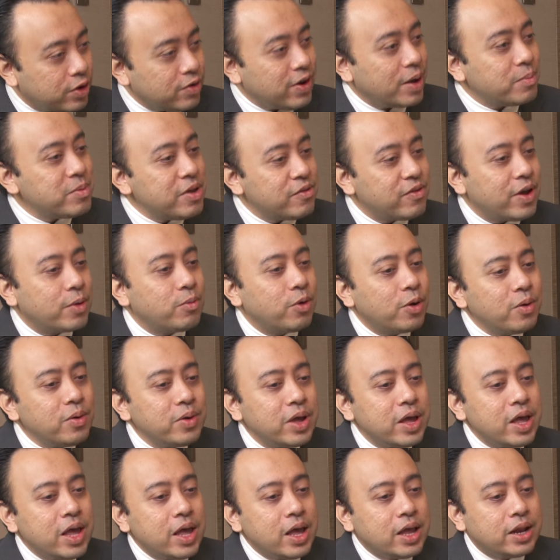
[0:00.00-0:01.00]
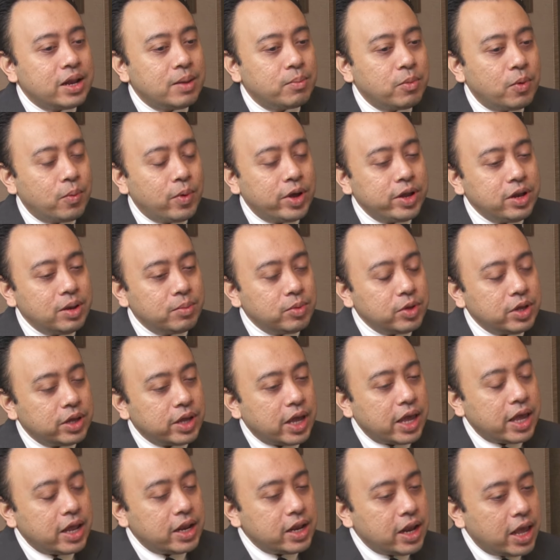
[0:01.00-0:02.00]
correct me if I'm wrong. Number one,
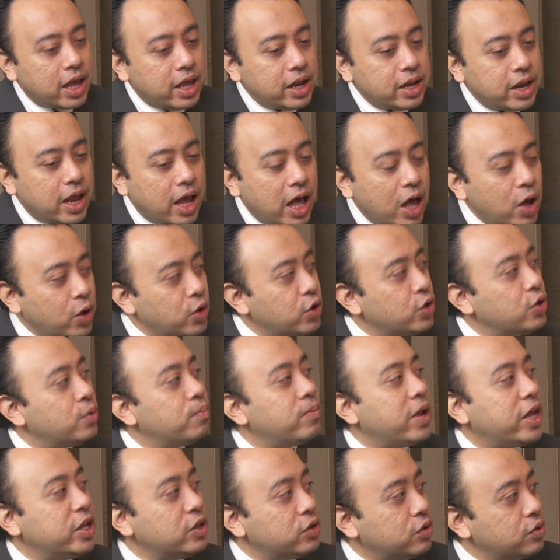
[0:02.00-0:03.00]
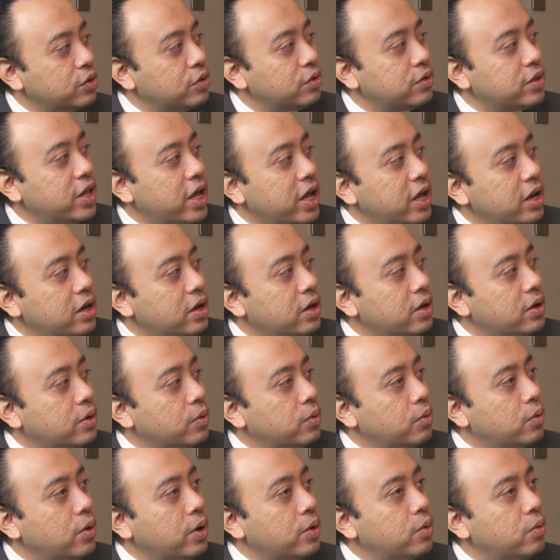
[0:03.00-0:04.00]
and how do you plan to do that?
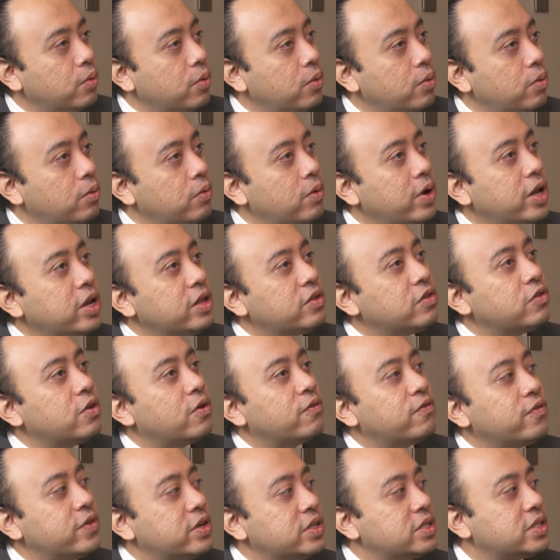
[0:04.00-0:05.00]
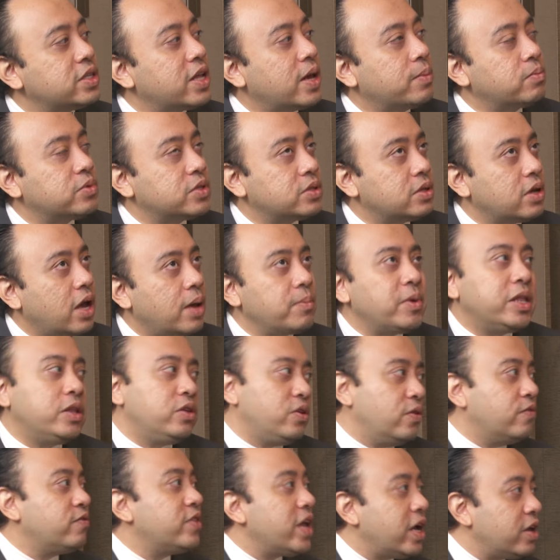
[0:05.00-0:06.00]
What is your first steps? I mean,
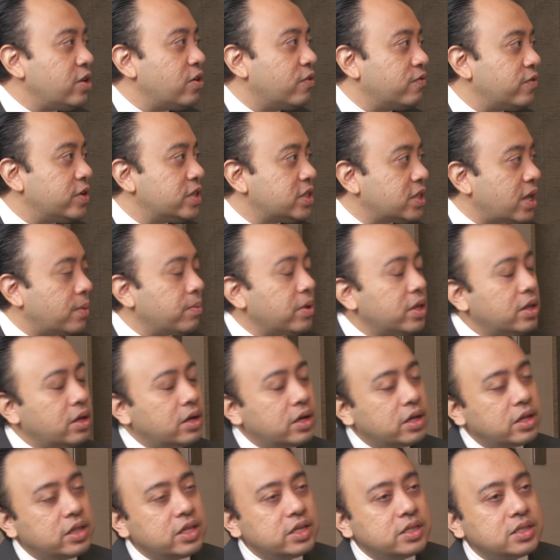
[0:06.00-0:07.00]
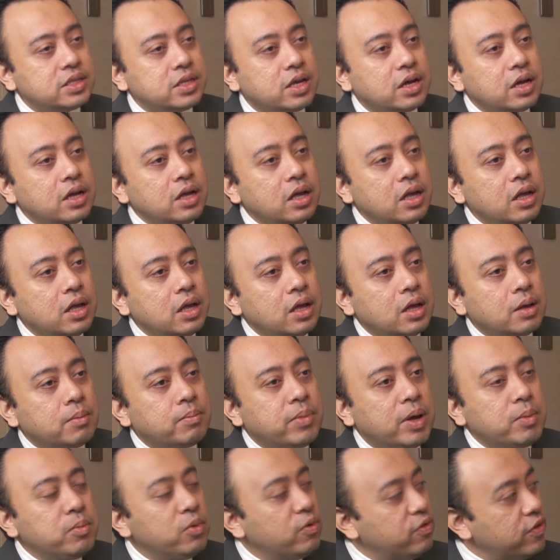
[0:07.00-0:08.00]
you've done your first step this year,
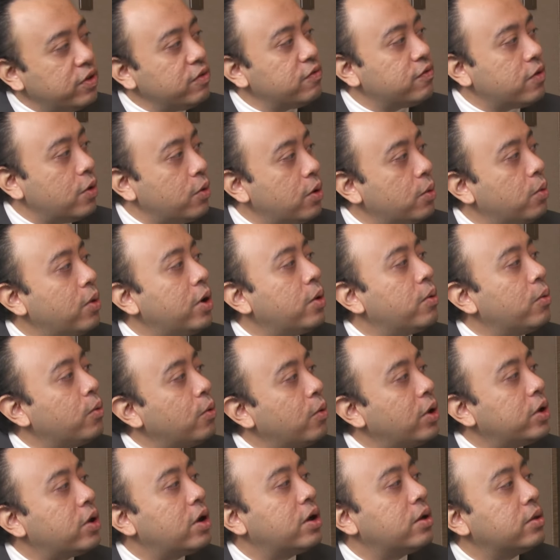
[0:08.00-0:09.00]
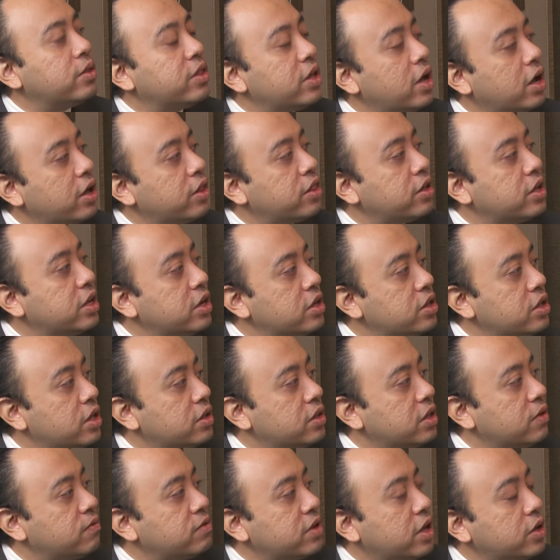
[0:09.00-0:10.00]
but moving forward, what are the other
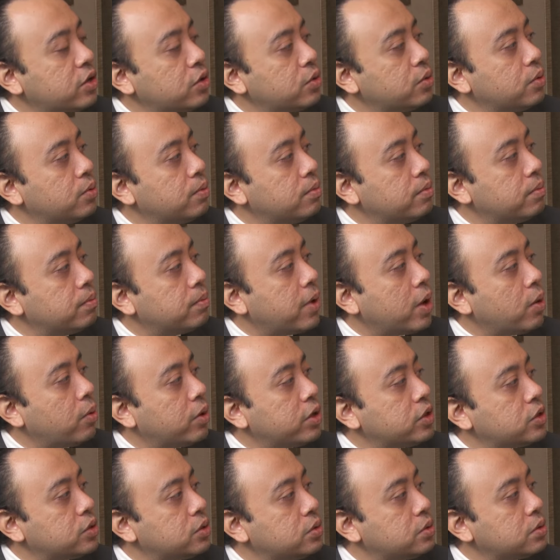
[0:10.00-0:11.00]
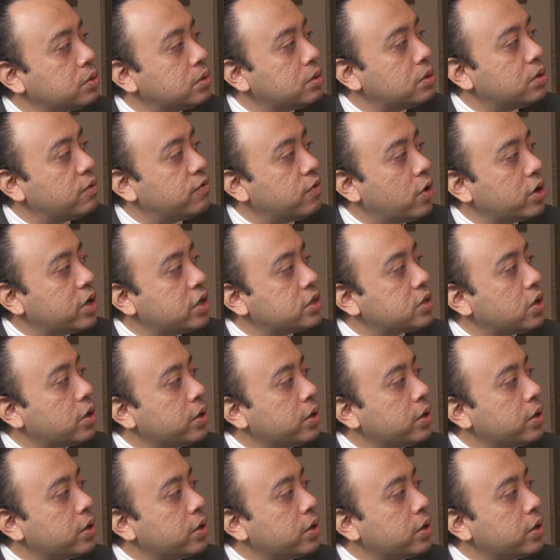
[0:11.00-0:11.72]
initiatives that you might want to focus